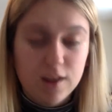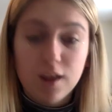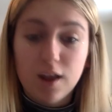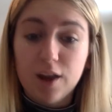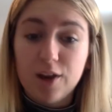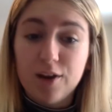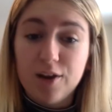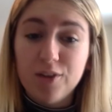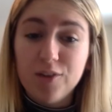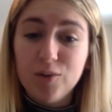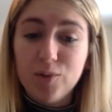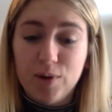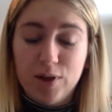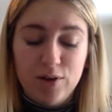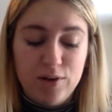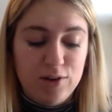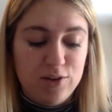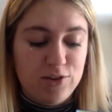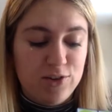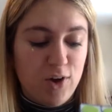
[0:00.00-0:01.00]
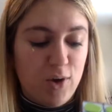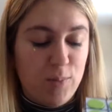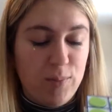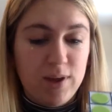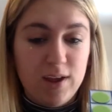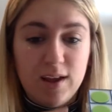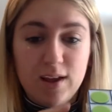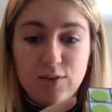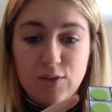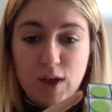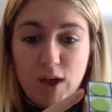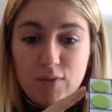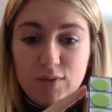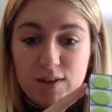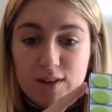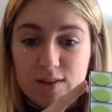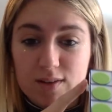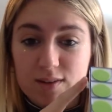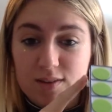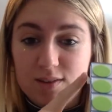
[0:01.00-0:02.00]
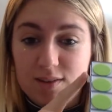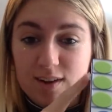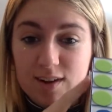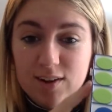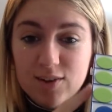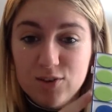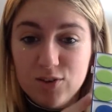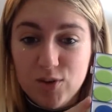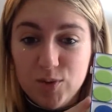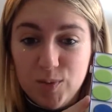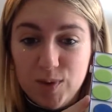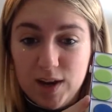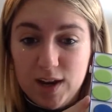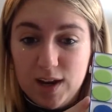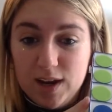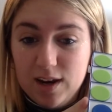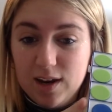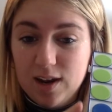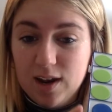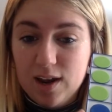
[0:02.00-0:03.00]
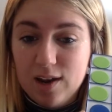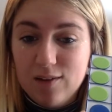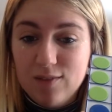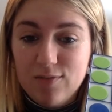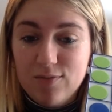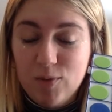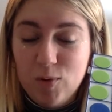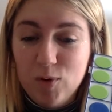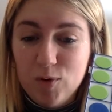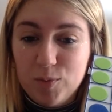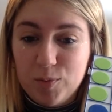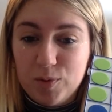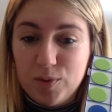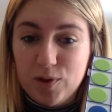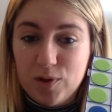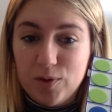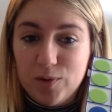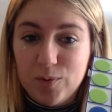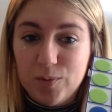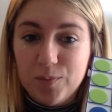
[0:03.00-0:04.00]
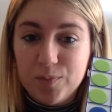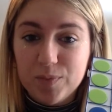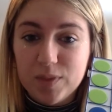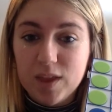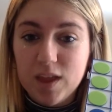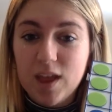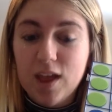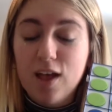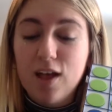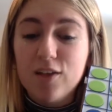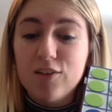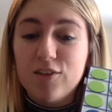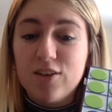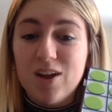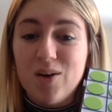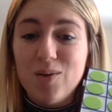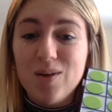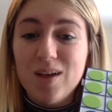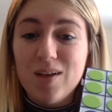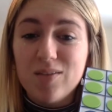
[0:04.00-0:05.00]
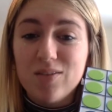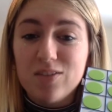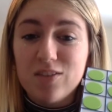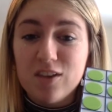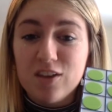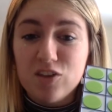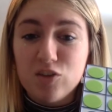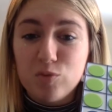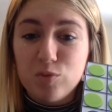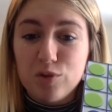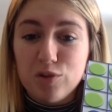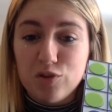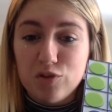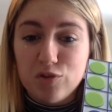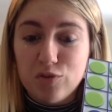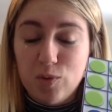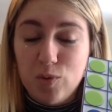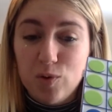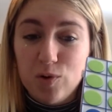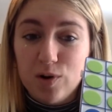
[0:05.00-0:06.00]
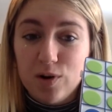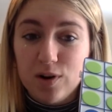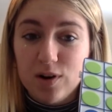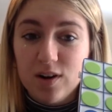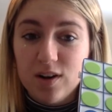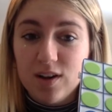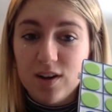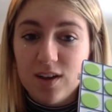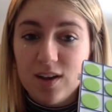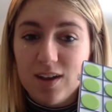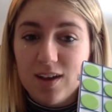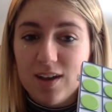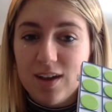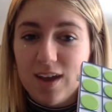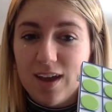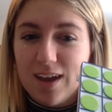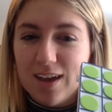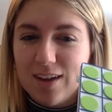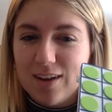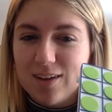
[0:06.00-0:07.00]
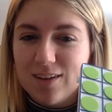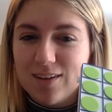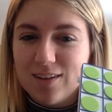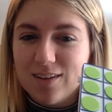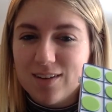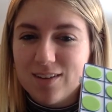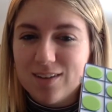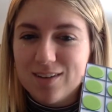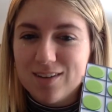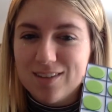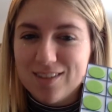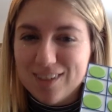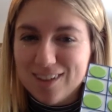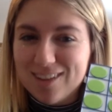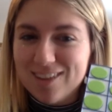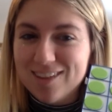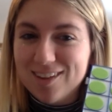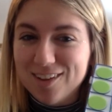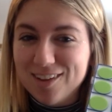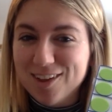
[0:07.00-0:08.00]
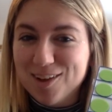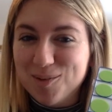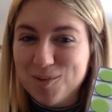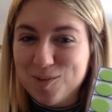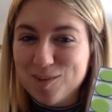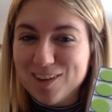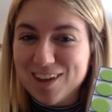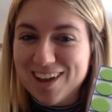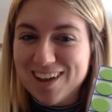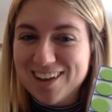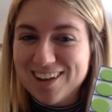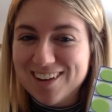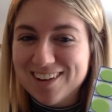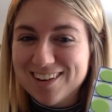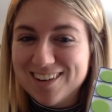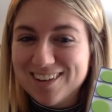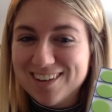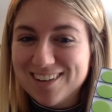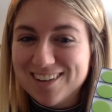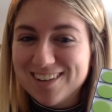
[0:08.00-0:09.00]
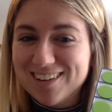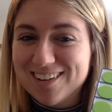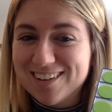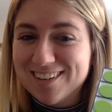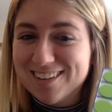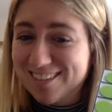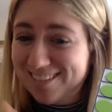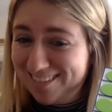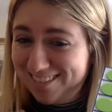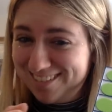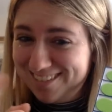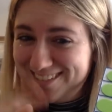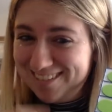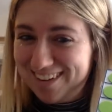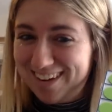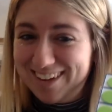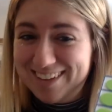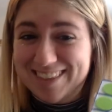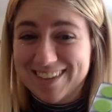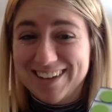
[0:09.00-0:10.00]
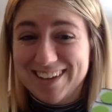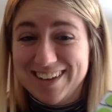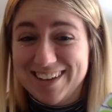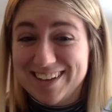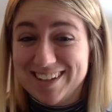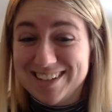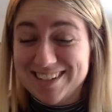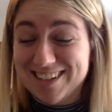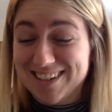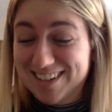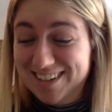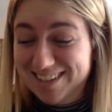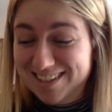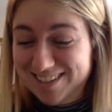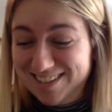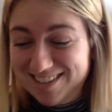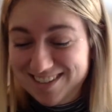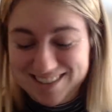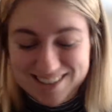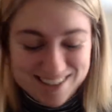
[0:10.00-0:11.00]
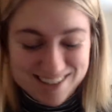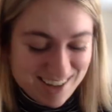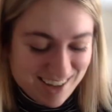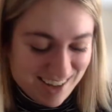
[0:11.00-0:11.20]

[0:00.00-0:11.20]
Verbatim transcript: Another way you could show me is having 6 green and 4 blue. So now we have 6 plus 4, and does that still equal 10? I think it does.